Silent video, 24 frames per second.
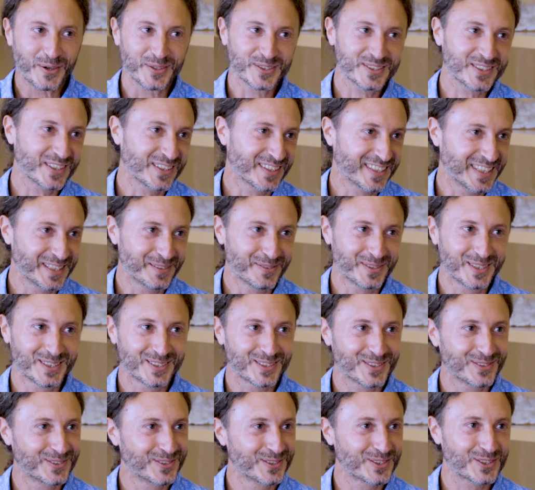constantly with
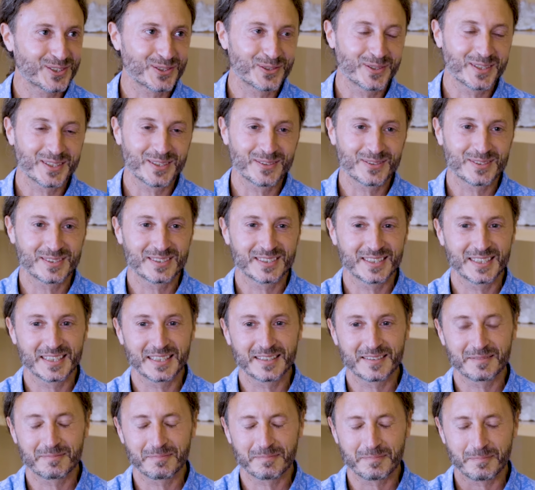you, showing you
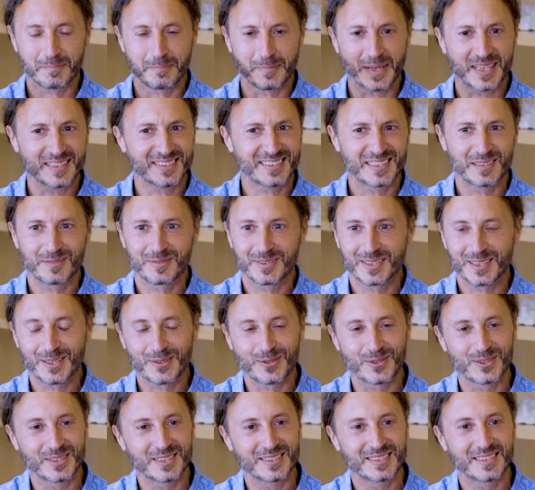things, massive
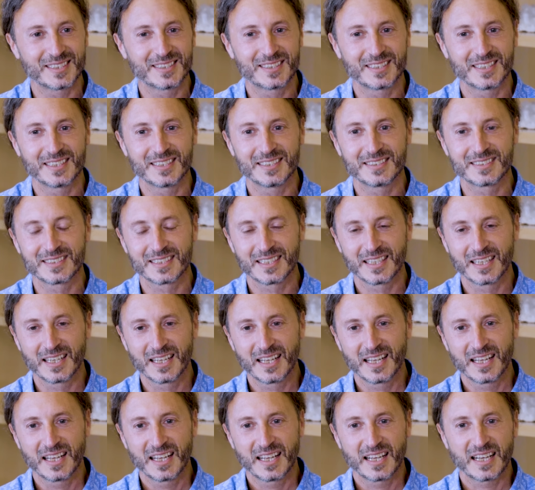synchronicities.
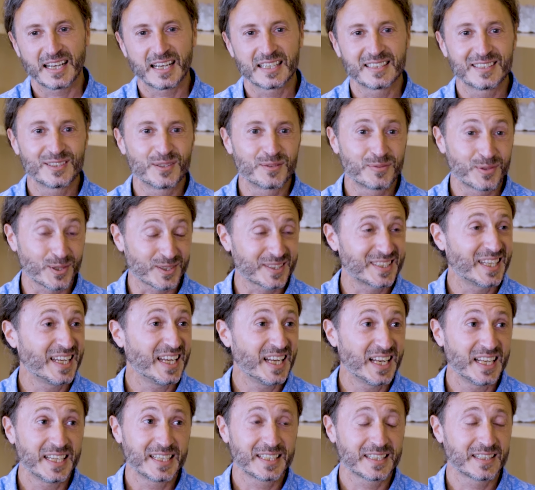I did the first
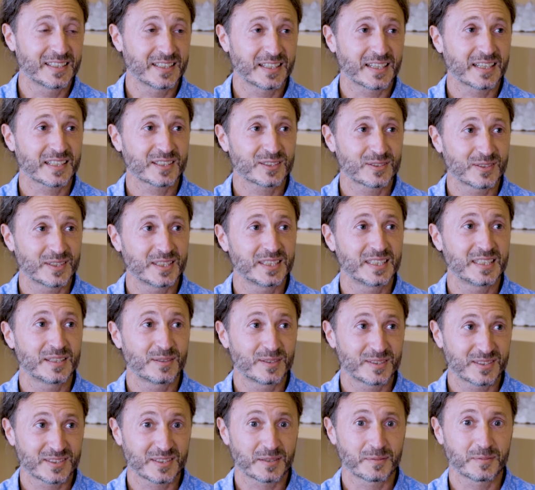healing actually
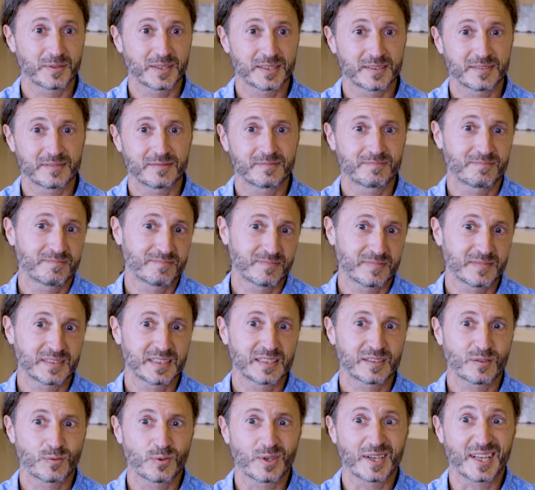with someone.
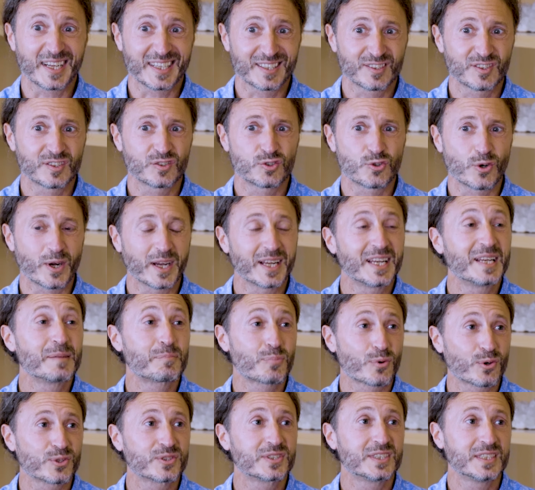It's called like dry
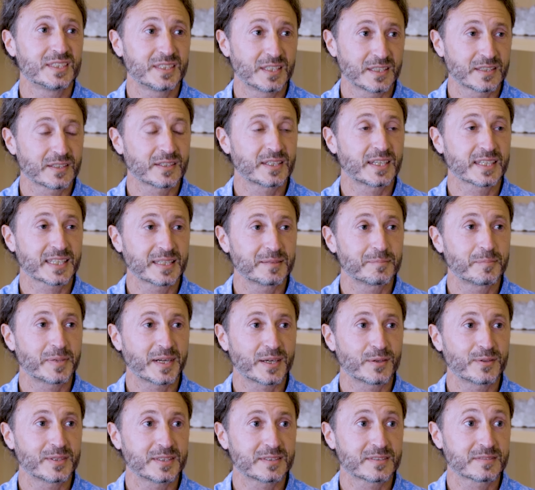leprosy, you know, like in
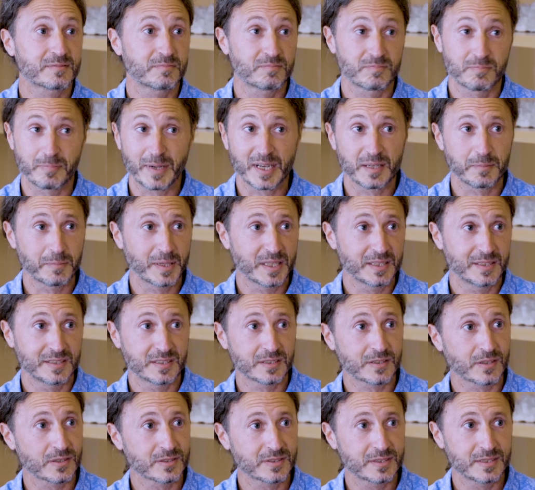Paris by, by
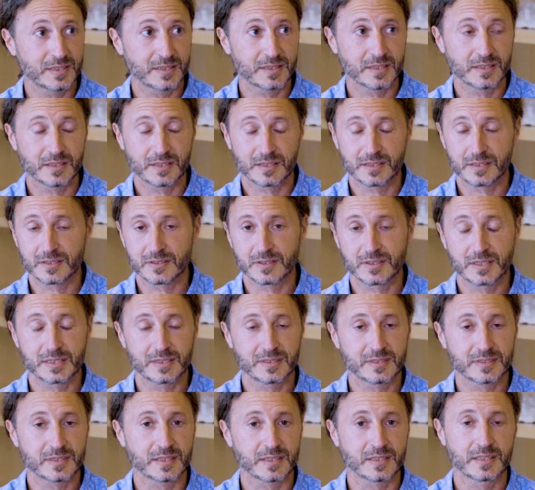discussing. You know,
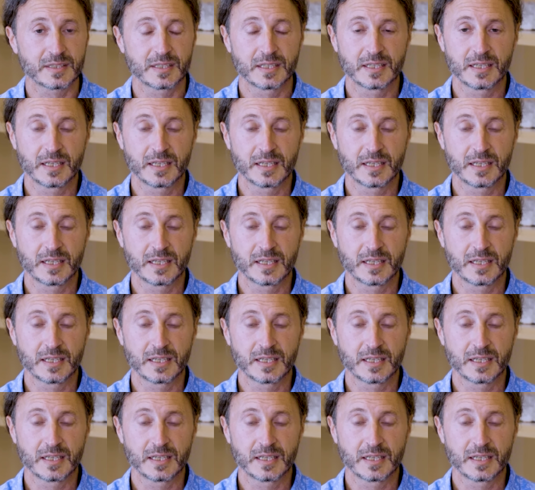it's uh,